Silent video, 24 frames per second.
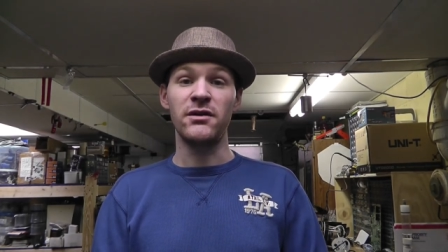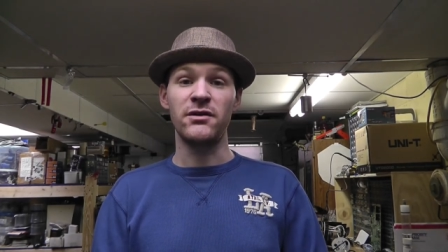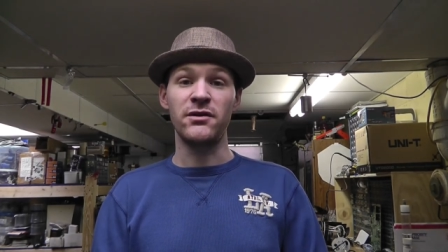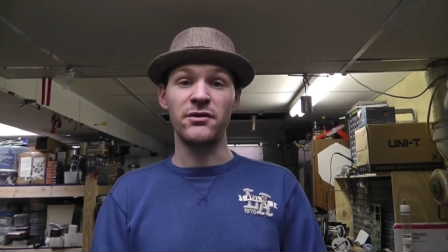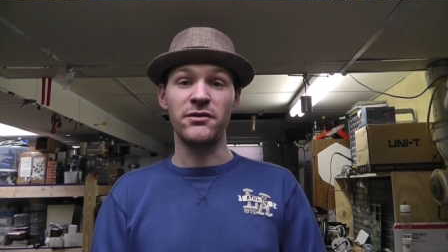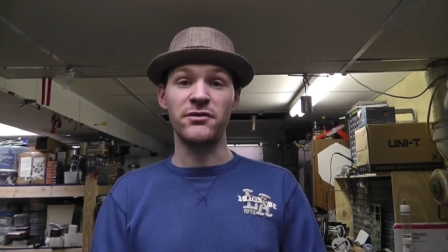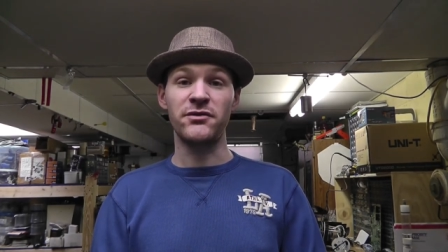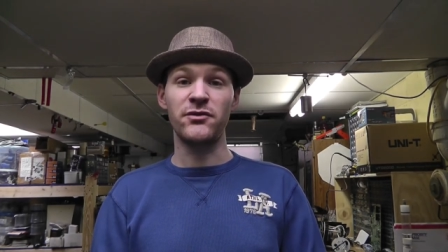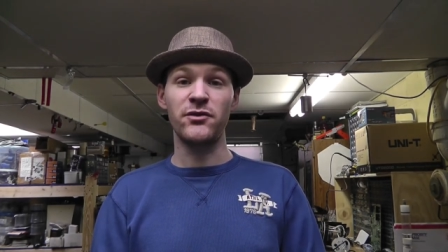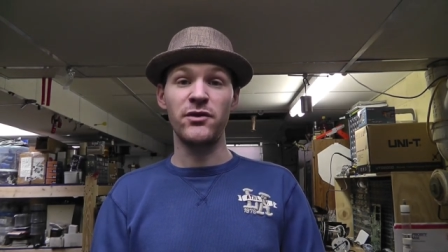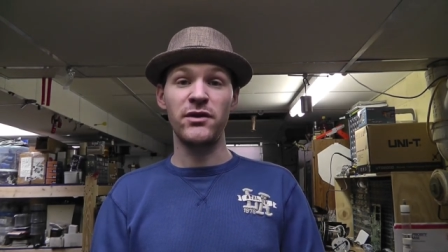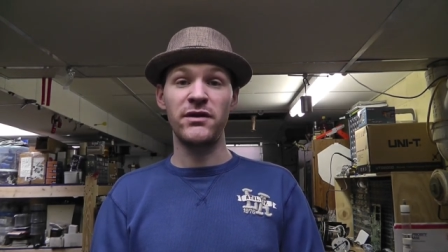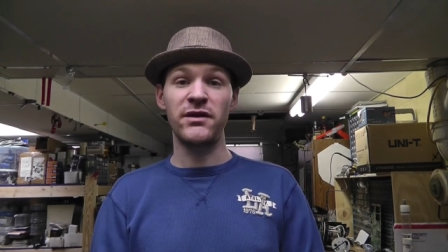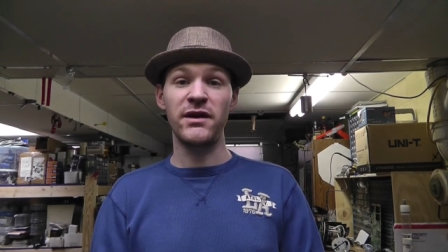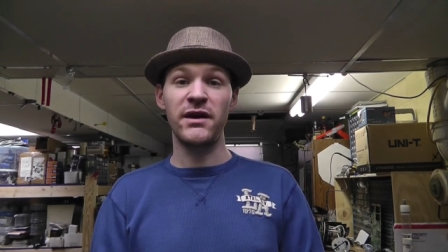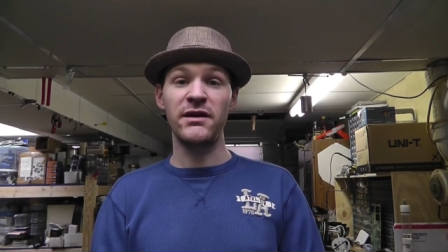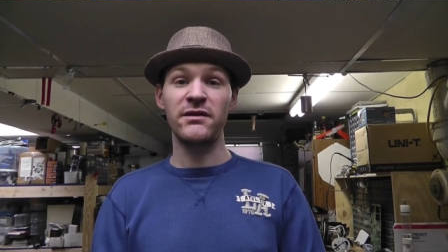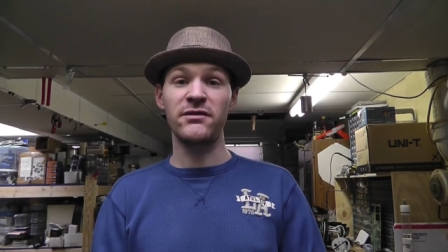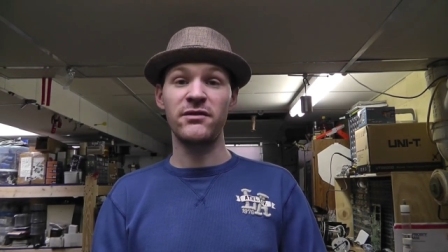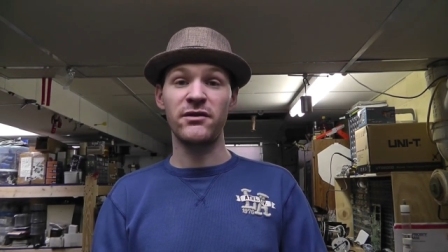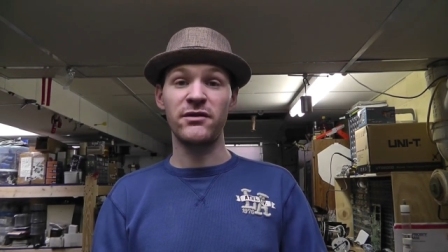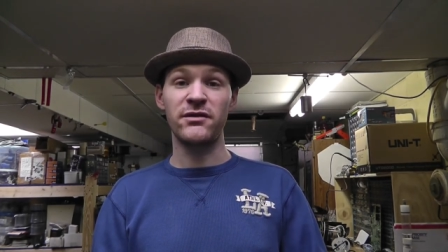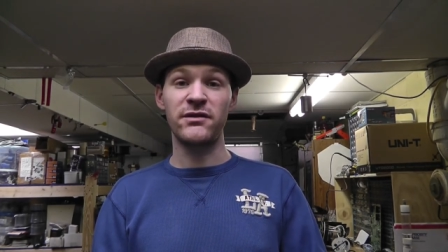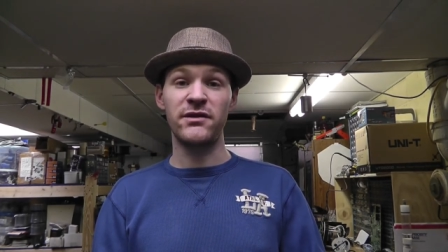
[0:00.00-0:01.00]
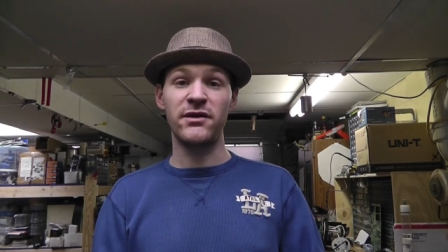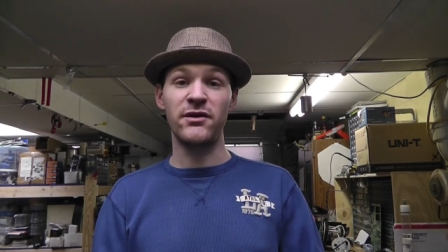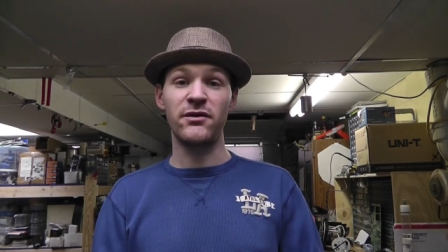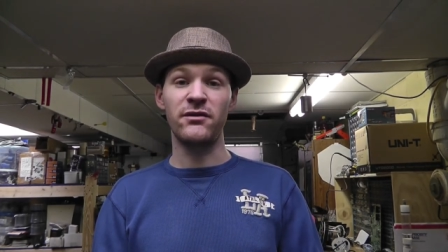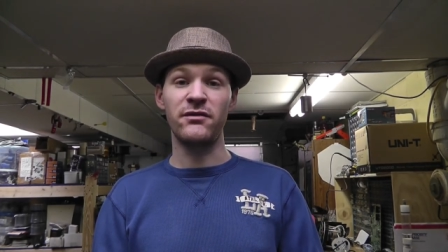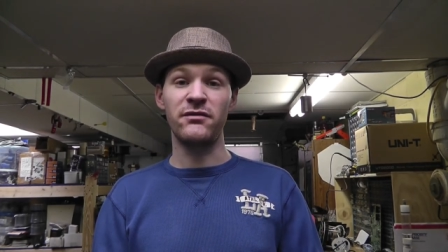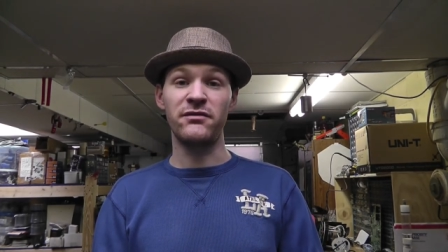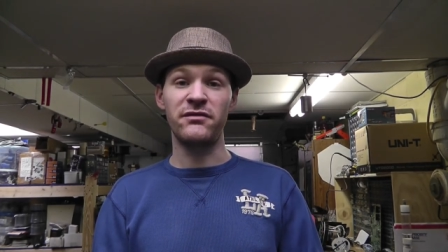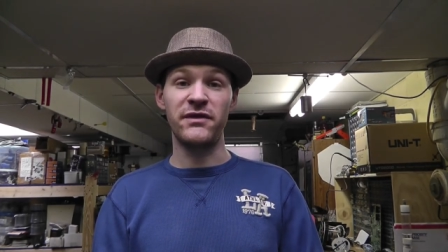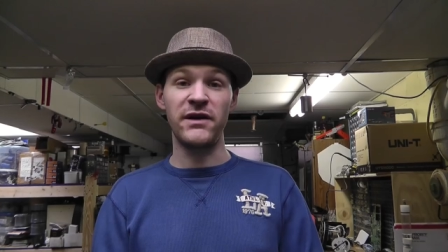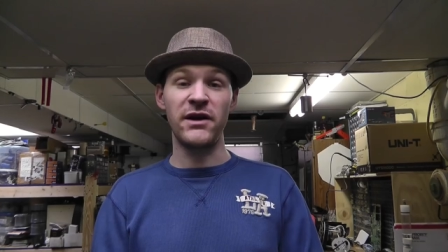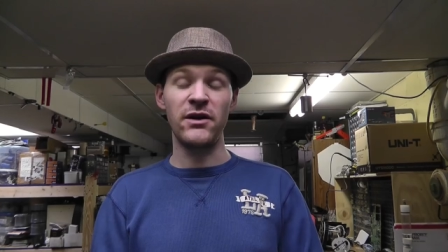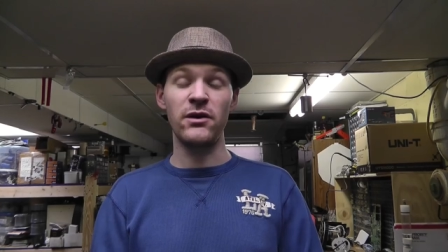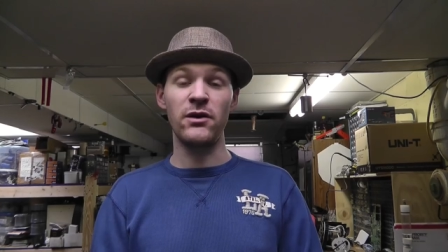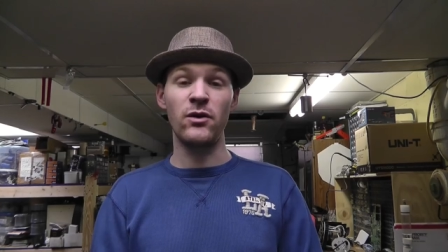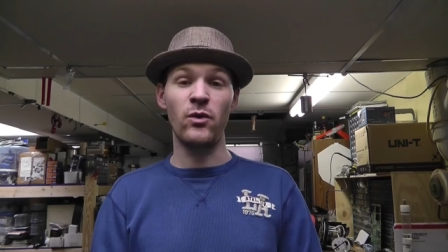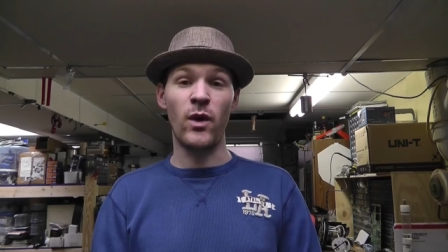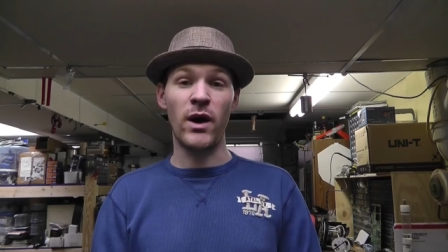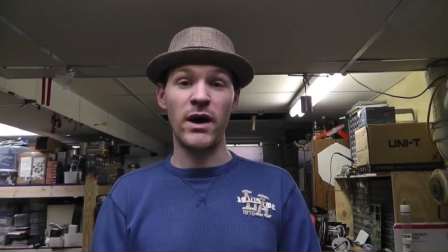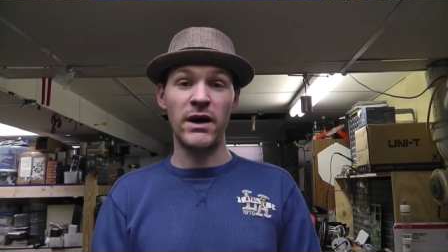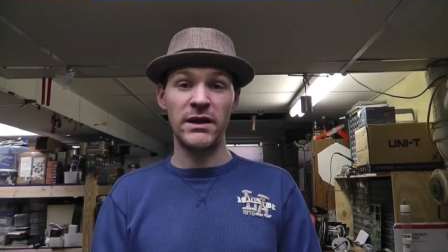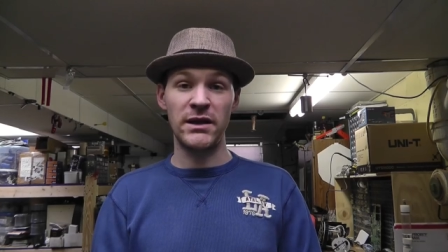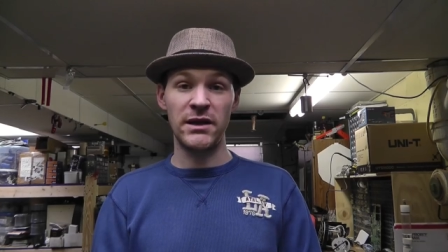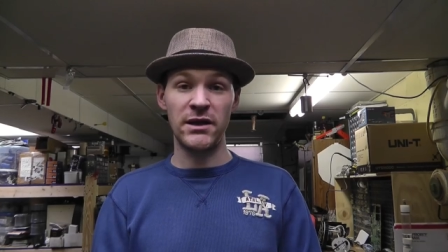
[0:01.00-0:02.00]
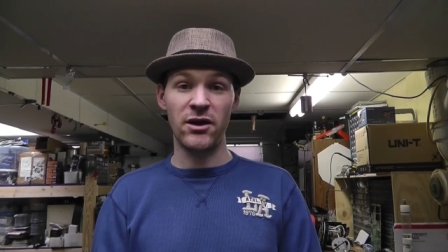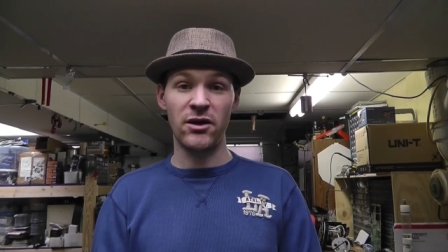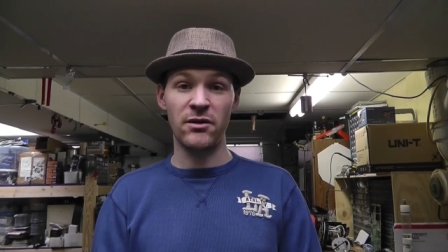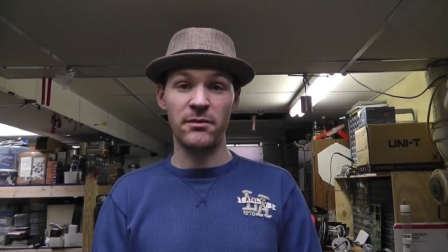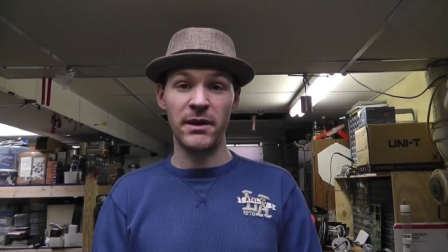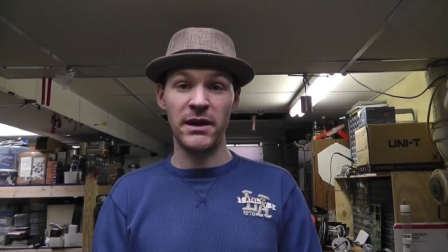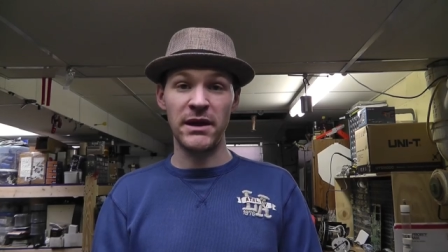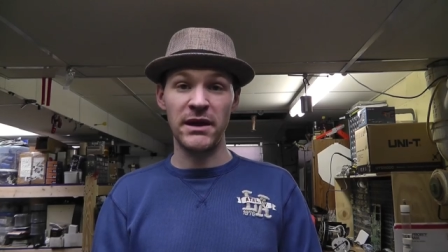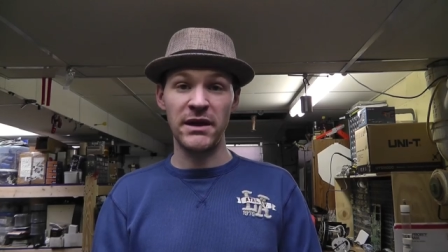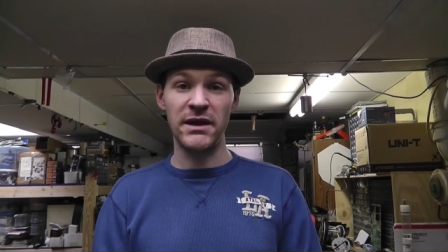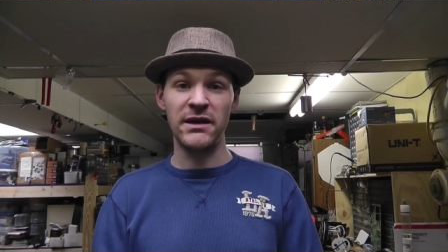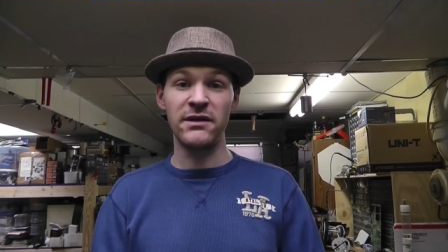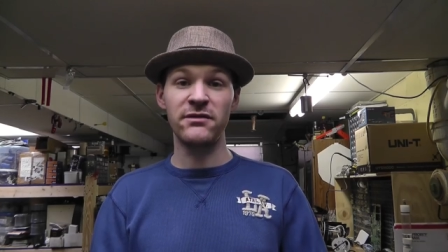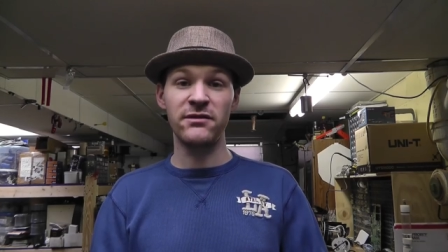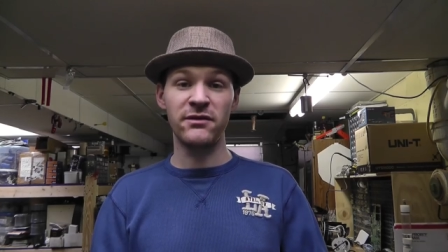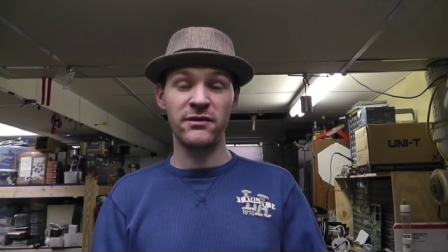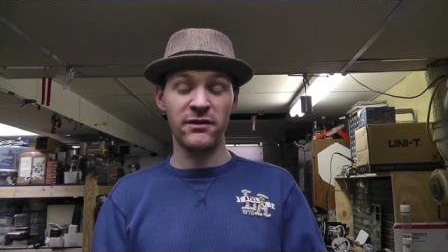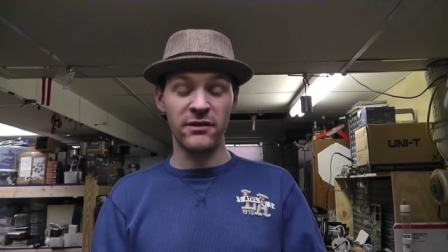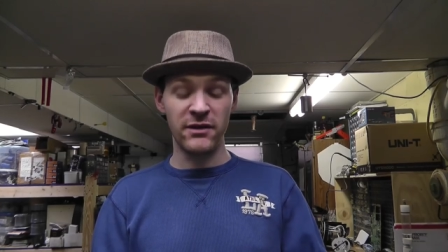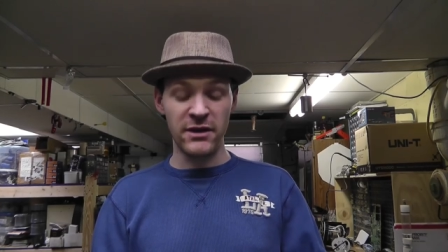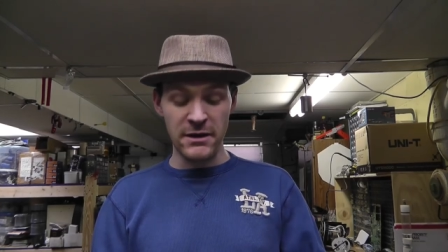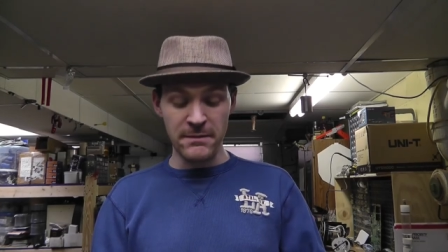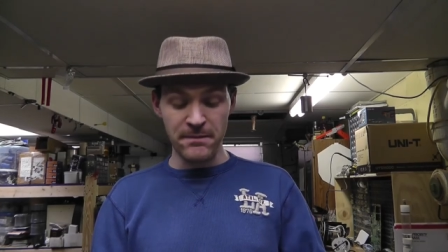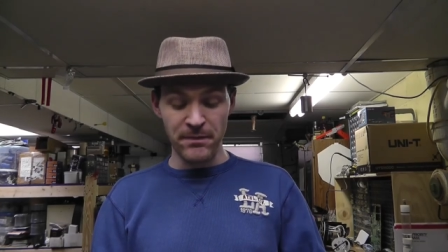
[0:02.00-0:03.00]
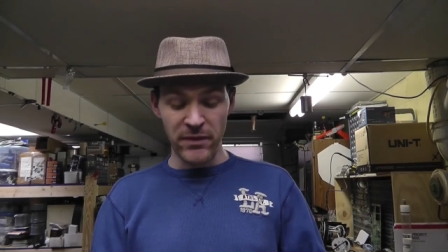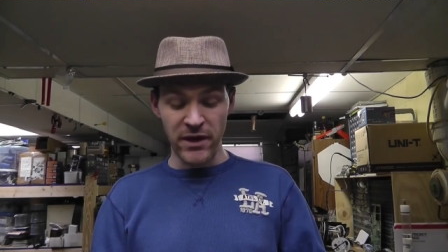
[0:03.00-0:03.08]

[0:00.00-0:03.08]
Those three things are still very widely on my list.